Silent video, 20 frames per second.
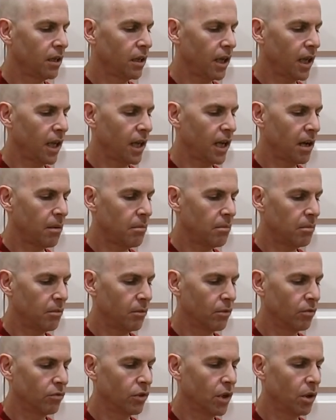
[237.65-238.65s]
and I'm
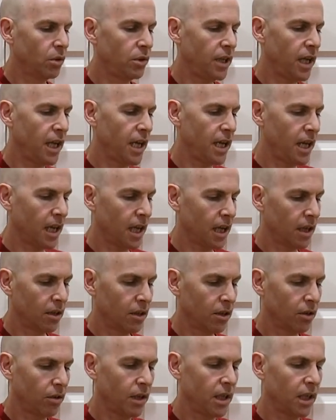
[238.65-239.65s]
rotating,
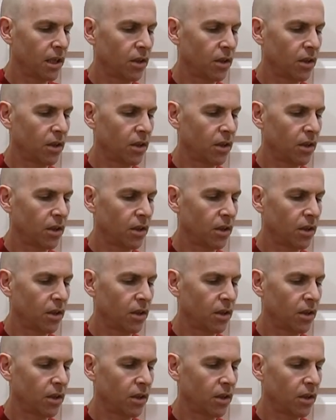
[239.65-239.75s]
creating a